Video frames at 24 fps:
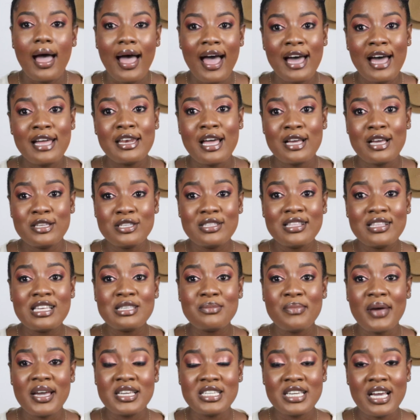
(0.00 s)
And as soon
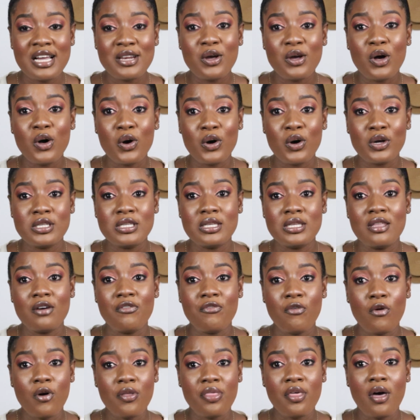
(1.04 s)
as my channel got to the
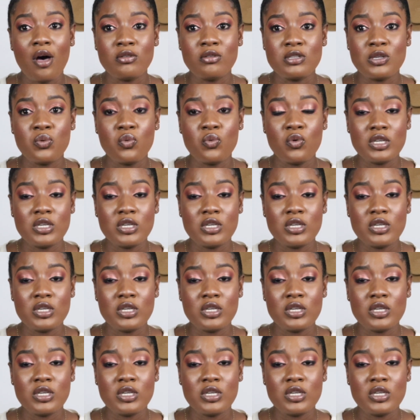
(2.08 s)
four thousand